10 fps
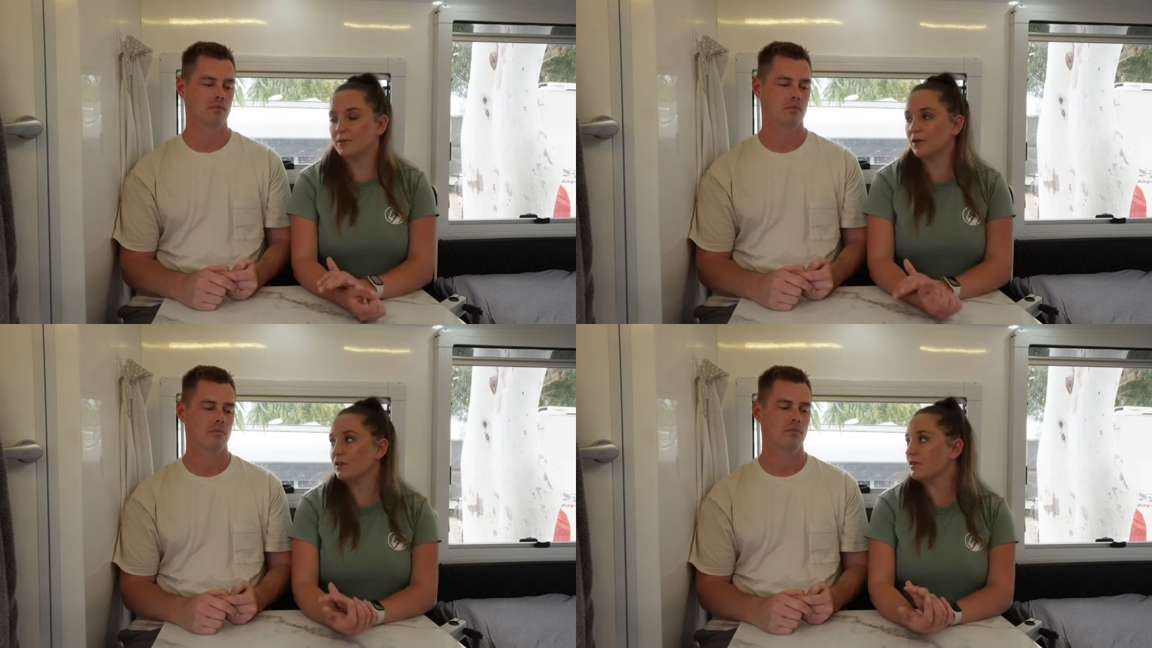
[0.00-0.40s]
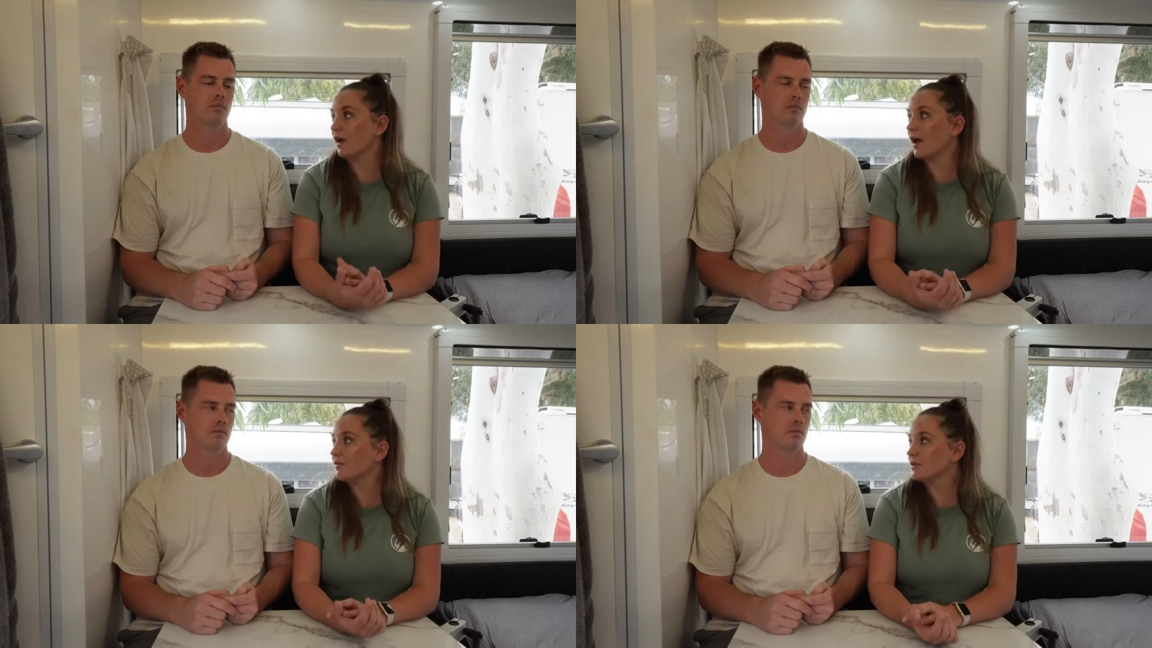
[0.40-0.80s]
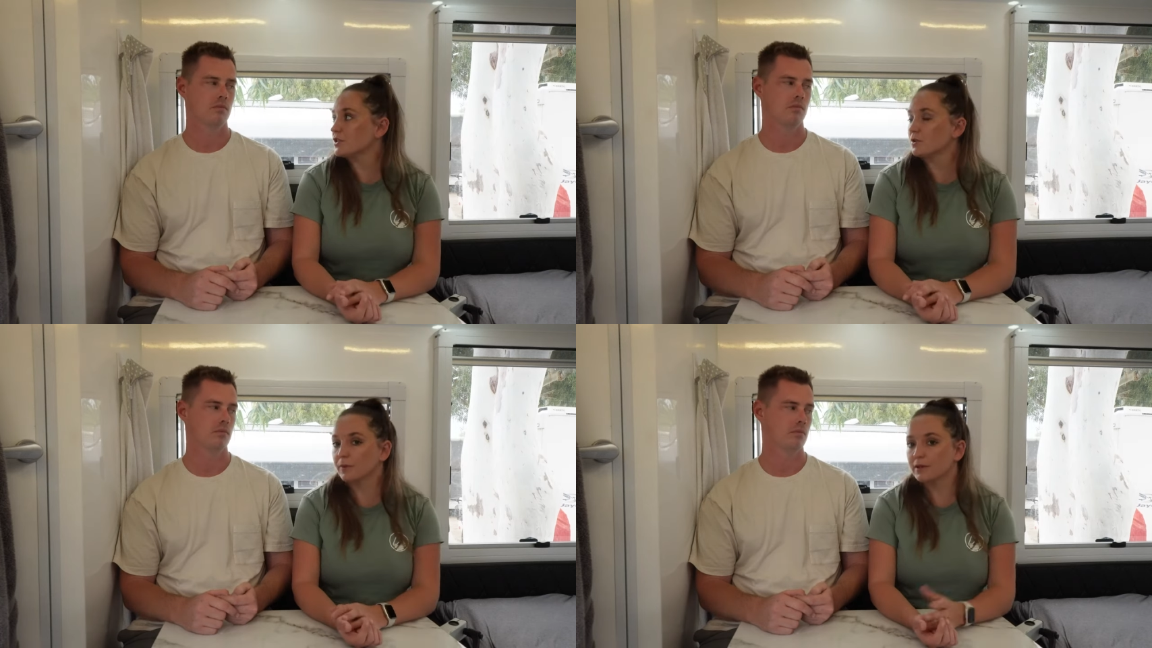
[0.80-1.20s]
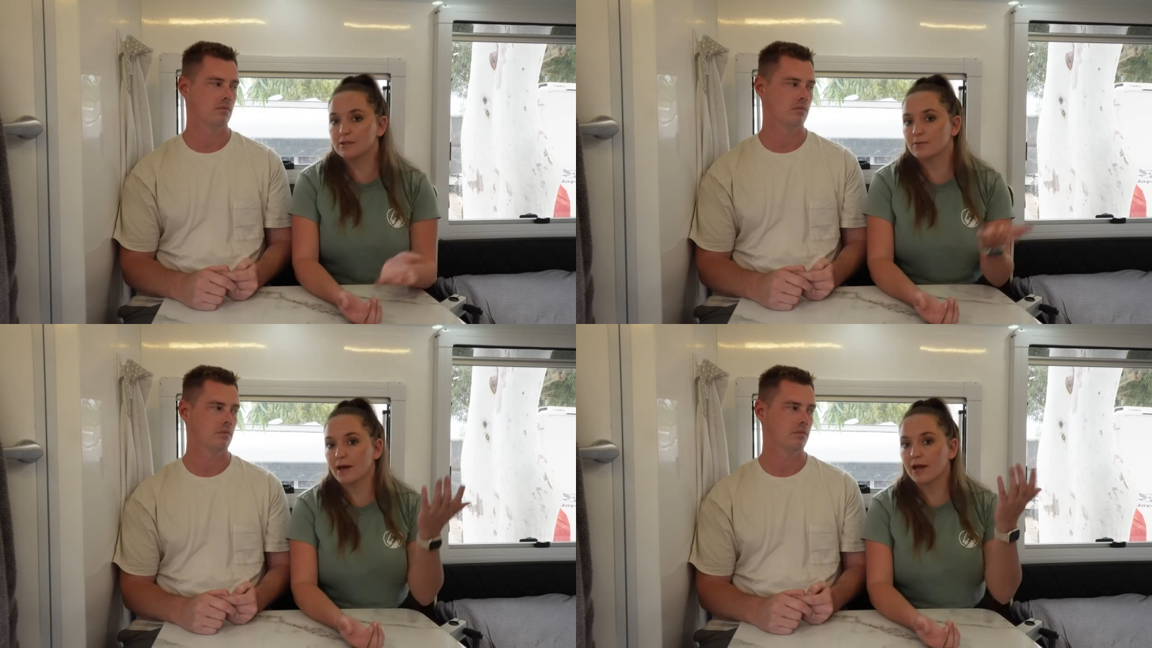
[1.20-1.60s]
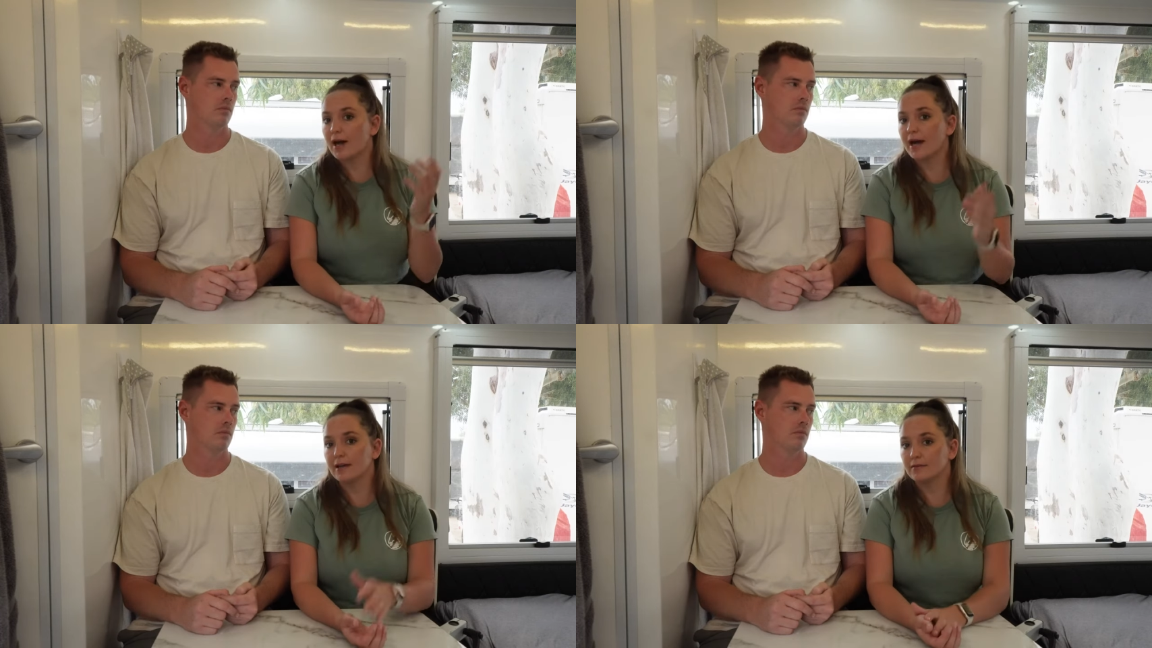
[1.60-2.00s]
Speaker 1: the only thing I have issue with is my
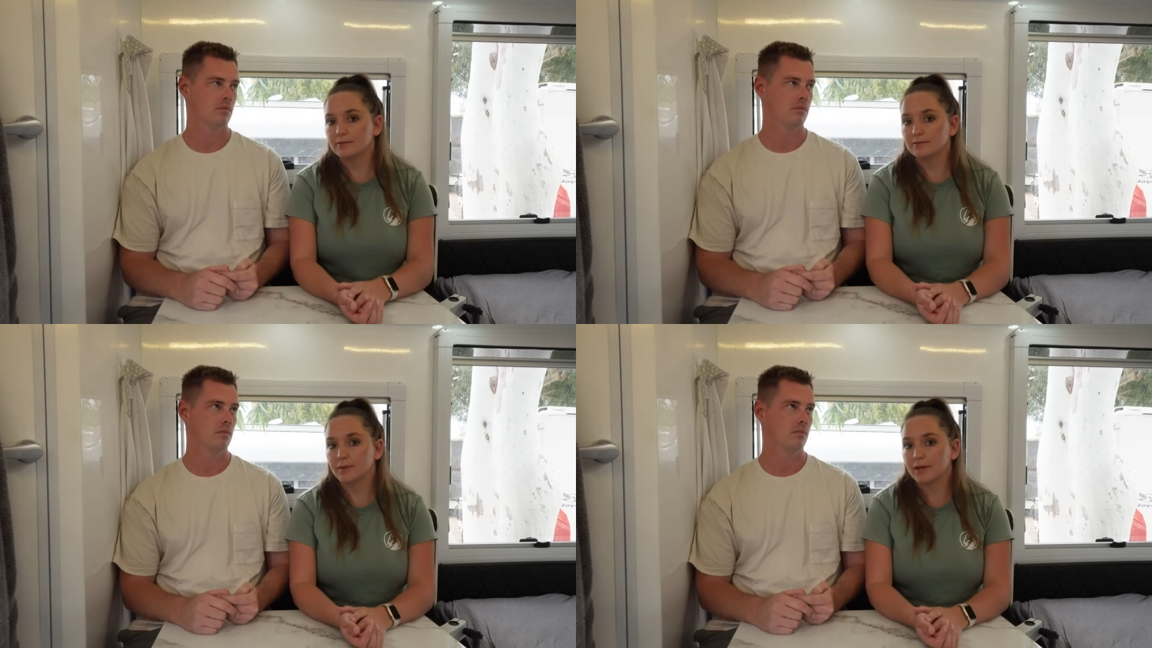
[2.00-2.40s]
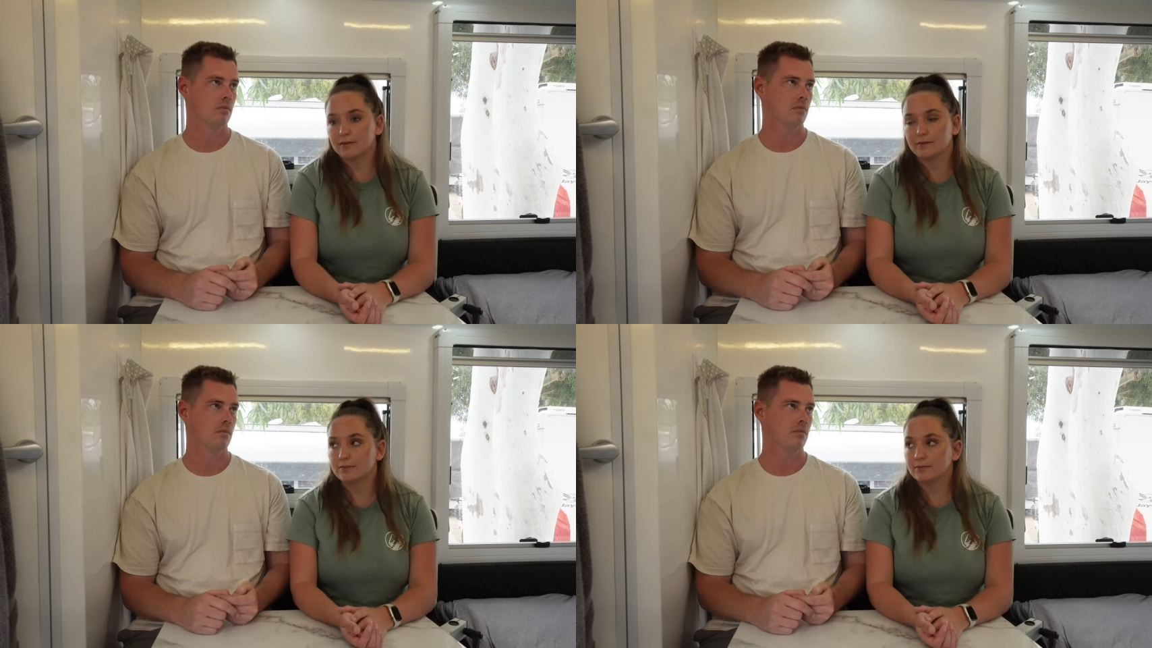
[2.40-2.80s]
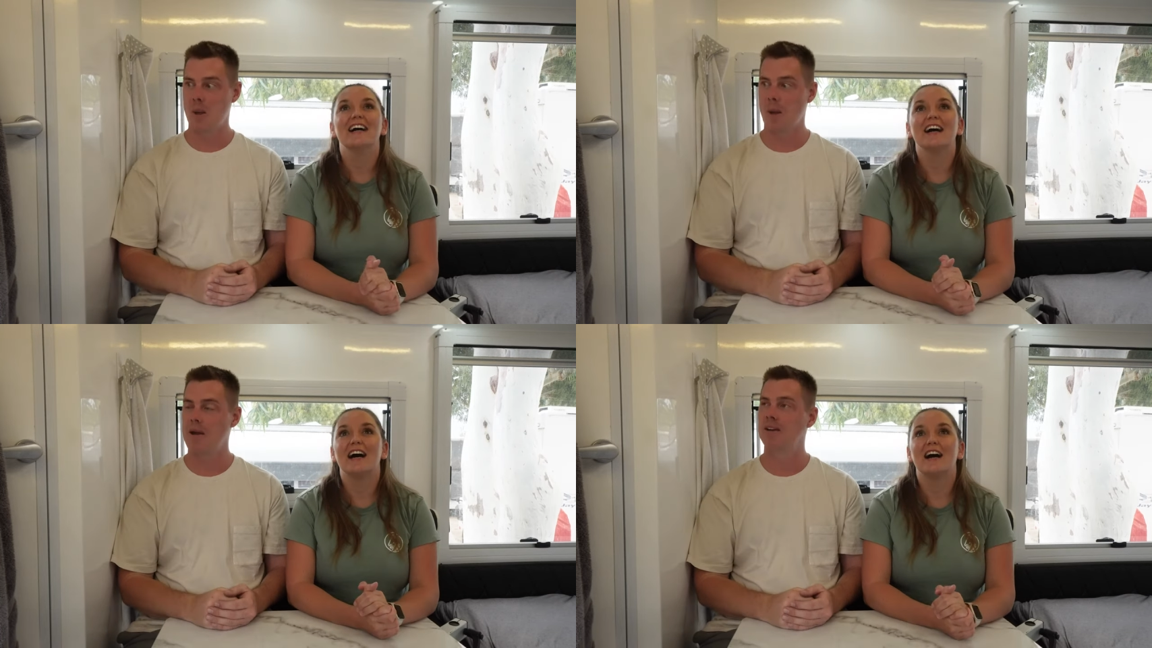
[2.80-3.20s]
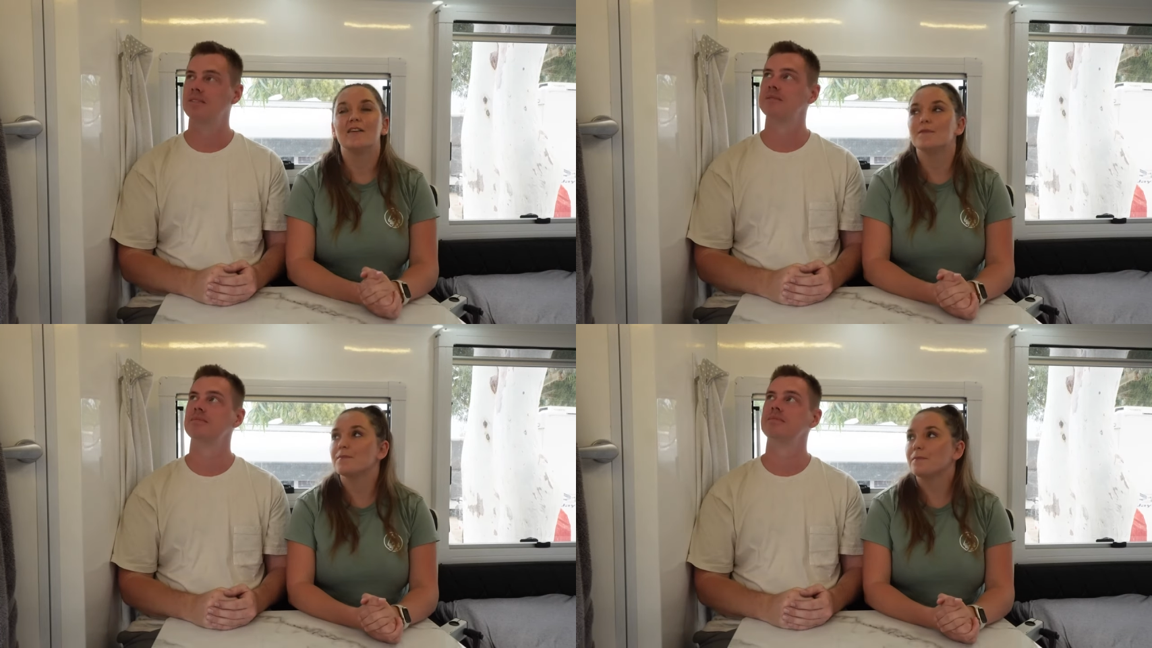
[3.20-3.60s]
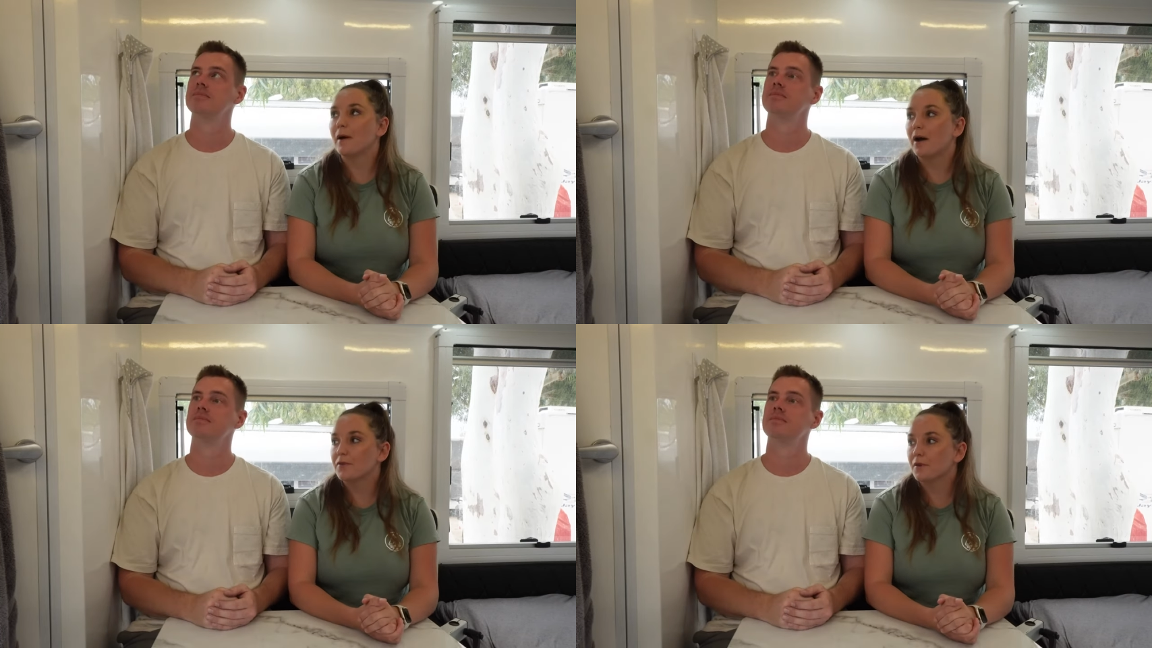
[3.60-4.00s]
height. Um,
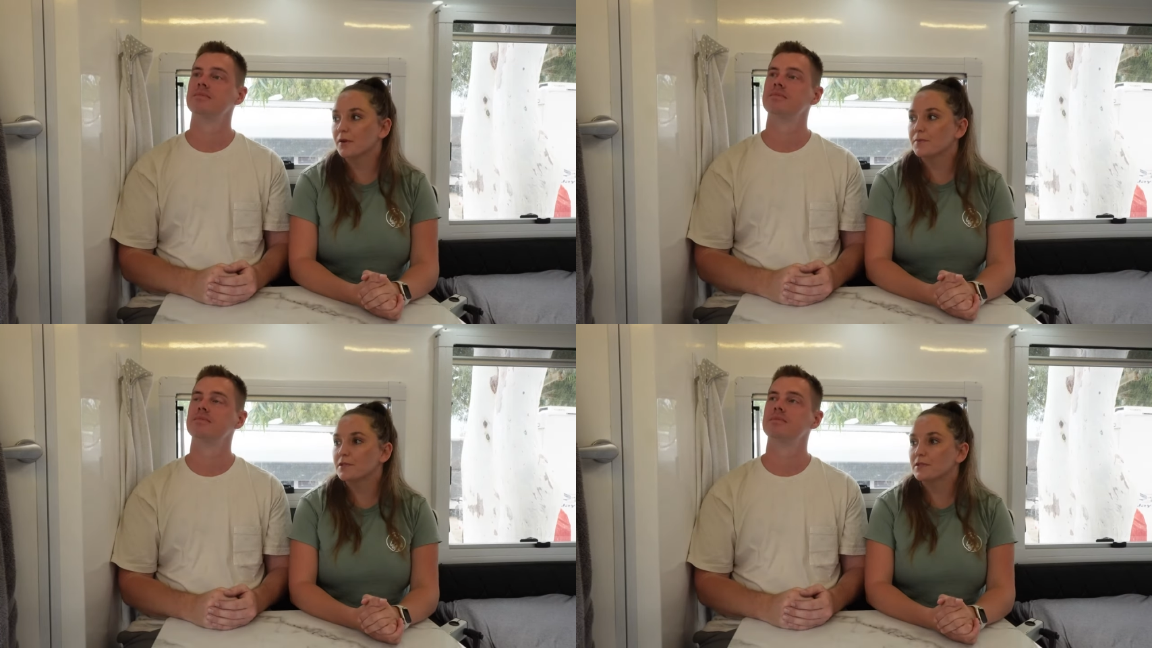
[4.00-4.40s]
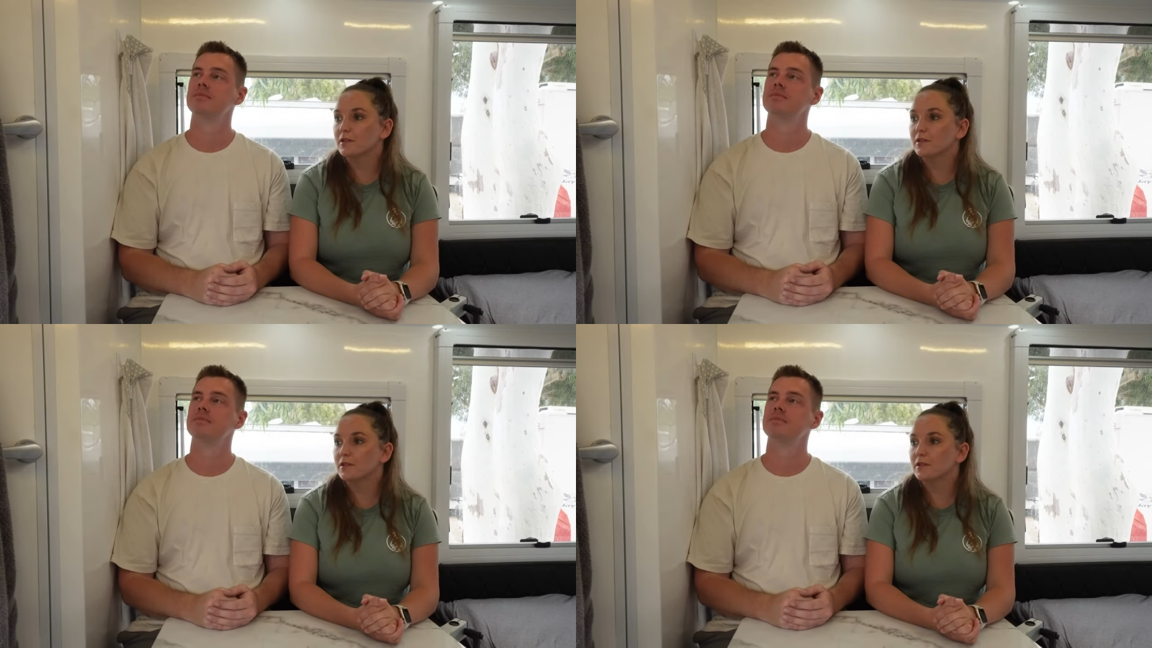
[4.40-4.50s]
bathrooms